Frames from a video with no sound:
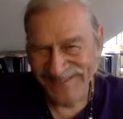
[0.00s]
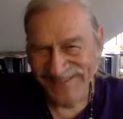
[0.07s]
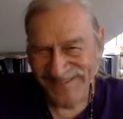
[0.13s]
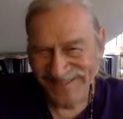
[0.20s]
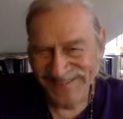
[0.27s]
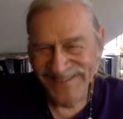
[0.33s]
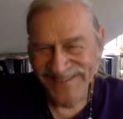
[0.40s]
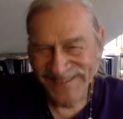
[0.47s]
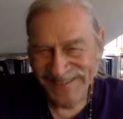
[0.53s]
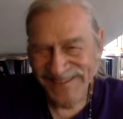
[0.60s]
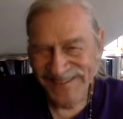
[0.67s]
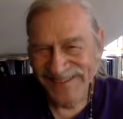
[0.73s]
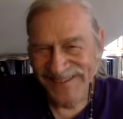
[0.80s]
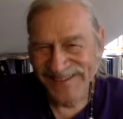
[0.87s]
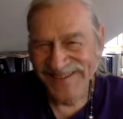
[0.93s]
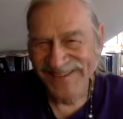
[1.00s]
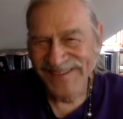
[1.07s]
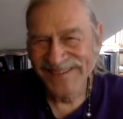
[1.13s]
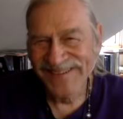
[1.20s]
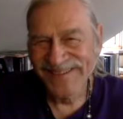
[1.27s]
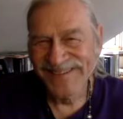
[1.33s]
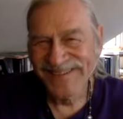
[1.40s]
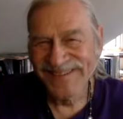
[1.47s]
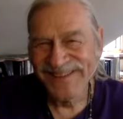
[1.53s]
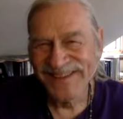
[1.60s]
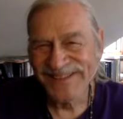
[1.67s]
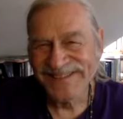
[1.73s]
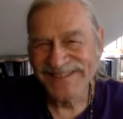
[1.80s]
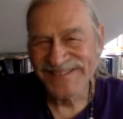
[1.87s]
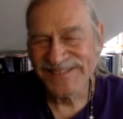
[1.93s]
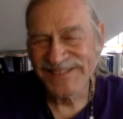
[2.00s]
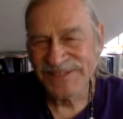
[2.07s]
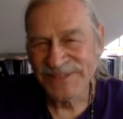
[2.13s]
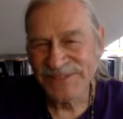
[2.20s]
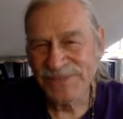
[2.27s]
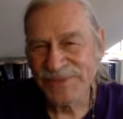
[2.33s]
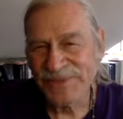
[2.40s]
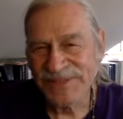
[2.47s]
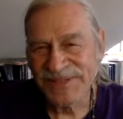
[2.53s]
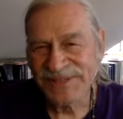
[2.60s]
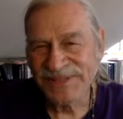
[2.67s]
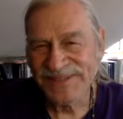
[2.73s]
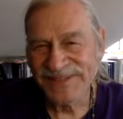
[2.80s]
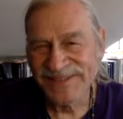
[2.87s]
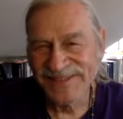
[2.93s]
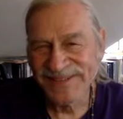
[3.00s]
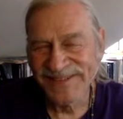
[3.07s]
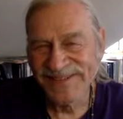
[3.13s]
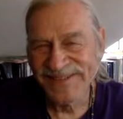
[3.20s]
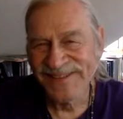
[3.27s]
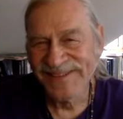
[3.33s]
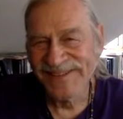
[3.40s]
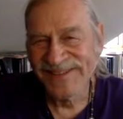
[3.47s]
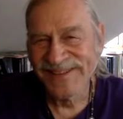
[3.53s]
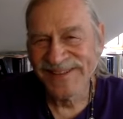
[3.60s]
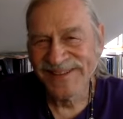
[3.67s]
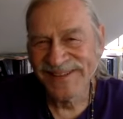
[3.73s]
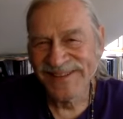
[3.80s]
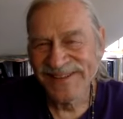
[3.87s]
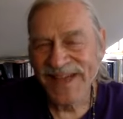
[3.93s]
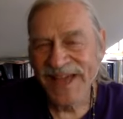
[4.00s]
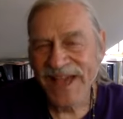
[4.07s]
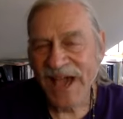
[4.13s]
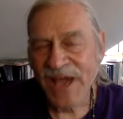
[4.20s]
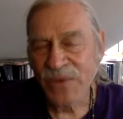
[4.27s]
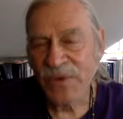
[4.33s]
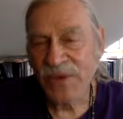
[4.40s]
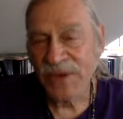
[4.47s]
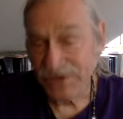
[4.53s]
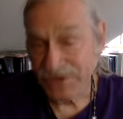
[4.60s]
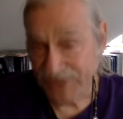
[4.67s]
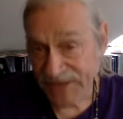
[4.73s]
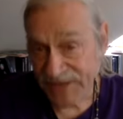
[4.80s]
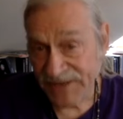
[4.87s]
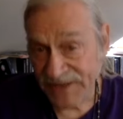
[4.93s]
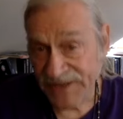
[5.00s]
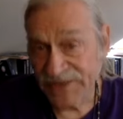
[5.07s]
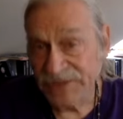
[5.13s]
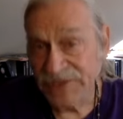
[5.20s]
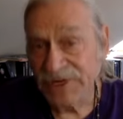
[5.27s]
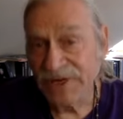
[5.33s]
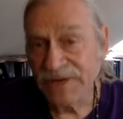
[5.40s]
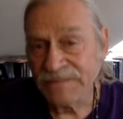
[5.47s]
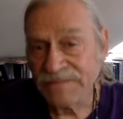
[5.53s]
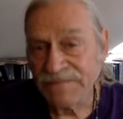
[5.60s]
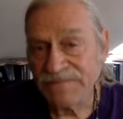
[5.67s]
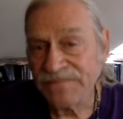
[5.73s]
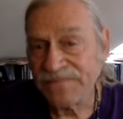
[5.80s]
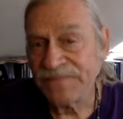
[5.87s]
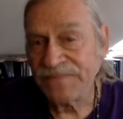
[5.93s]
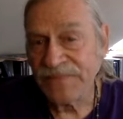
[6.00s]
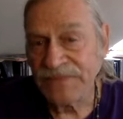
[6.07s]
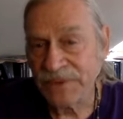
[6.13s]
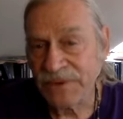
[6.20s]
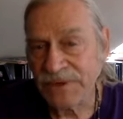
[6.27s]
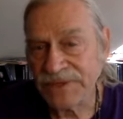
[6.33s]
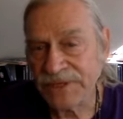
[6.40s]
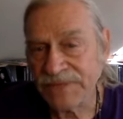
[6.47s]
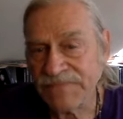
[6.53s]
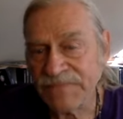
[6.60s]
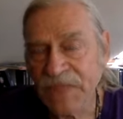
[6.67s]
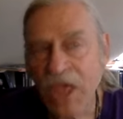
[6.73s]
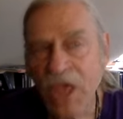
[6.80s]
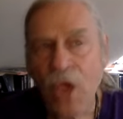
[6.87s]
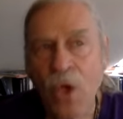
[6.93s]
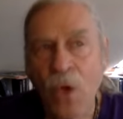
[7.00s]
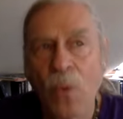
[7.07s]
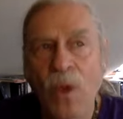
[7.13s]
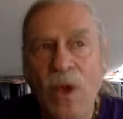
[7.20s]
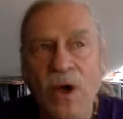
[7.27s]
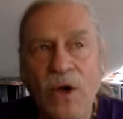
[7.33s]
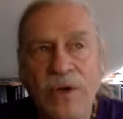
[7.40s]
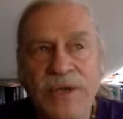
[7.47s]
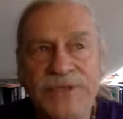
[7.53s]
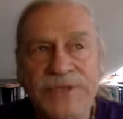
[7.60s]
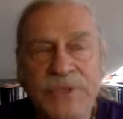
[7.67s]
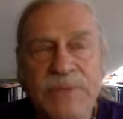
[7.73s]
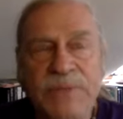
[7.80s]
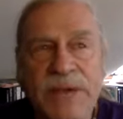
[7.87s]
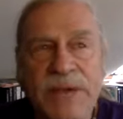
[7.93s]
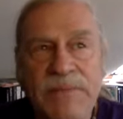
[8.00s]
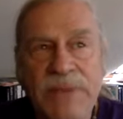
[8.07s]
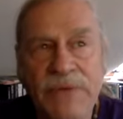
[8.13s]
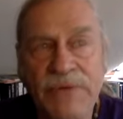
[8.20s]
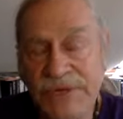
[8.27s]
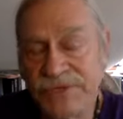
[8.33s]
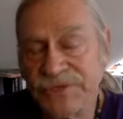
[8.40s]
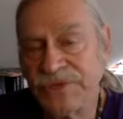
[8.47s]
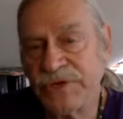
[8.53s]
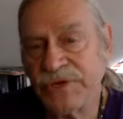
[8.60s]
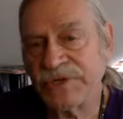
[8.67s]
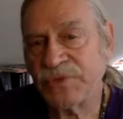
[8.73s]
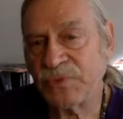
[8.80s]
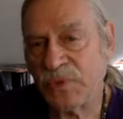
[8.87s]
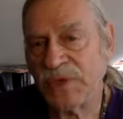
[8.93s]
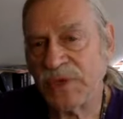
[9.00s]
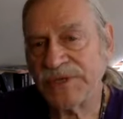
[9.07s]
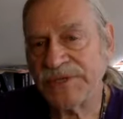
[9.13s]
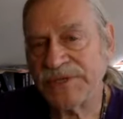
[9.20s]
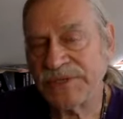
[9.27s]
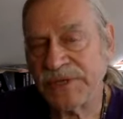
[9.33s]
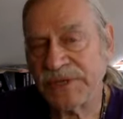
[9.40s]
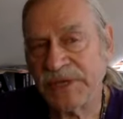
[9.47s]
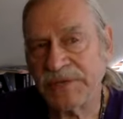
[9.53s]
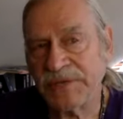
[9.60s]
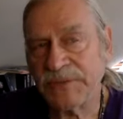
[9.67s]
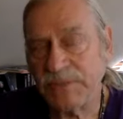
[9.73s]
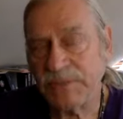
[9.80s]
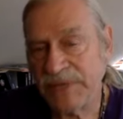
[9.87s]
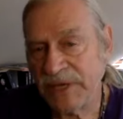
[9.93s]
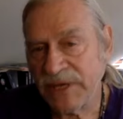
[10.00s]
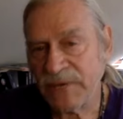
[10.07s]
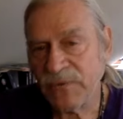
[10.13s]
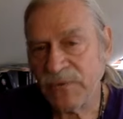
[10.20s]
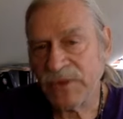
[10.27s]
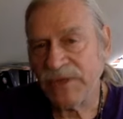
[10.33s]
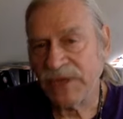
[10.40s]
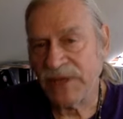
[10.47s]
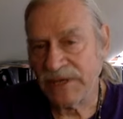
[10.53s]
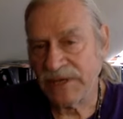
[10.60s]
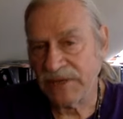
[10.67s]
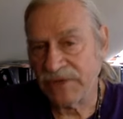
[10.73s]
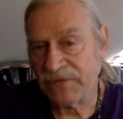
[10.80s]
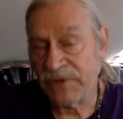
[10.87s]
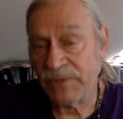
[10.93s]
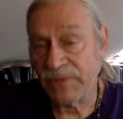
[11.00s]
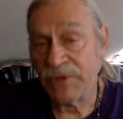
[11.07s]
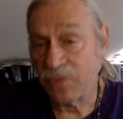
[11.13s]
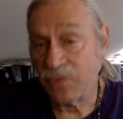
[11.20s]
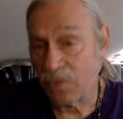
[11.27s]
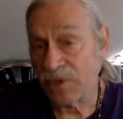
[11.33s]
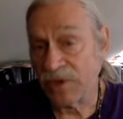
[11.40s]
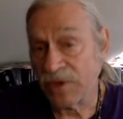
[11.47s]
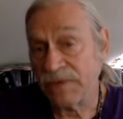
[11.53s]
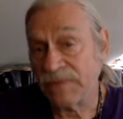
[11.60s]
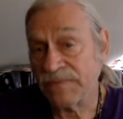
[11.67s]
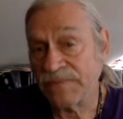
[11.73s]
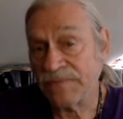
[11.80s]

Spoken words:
Chart? Yes, a little slip of the tongue there. How do we understand it in the chart? Is that what you're saying? Yeah. Well, okay, so my research was to begin with the idea of feminine warrior.